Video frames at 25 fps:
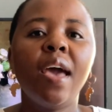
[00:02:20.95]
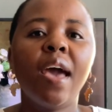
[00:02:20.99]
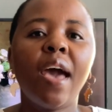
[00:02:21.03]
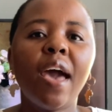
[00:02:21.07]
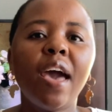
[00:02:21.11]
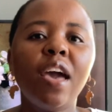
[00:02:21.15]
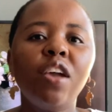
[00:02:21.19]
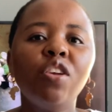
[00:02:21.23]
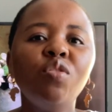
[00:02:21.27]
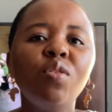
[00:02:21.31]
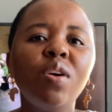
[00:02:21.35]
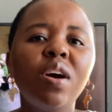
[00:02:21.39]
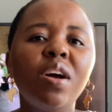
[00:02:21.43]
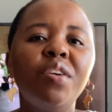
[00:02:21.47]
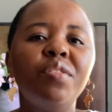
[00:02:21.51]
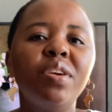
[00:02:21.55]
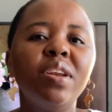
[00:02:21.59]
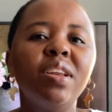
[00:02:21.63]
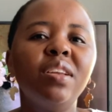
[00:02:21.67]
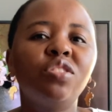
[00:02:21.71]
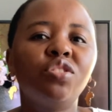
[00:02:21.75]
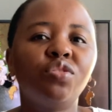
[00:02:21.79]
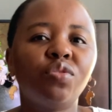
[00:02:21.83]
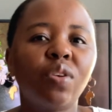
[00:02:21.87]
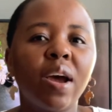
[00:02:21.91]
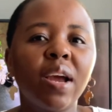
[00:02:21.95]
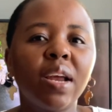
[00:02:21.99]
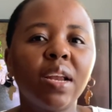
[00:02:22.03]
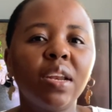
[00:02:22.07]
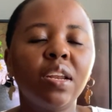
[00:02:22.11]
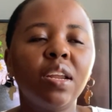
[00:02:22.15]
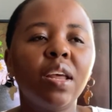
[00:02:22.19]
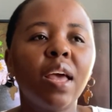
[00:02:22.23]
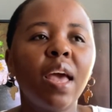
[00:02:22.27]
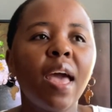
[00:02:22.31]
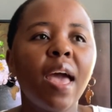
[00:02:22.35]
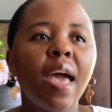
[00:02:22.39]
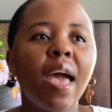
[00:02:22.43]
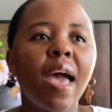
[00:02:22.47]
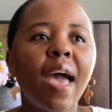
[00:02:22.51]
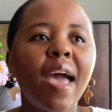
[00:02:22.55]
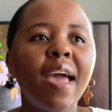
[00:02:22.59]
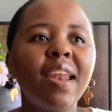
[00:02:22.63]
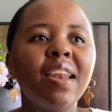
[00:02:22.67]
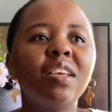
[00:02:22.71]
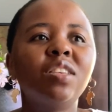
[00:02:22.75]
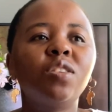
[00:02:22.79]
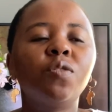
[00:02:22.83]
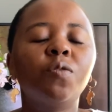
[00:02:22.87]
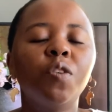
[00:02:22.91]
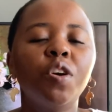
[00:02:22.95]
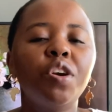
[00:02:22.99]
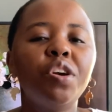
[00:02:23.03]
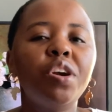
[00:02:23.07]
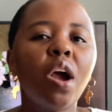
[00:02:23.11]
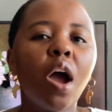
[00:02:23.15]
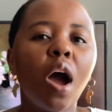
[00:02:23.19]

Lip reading: and you are really struggling and it's very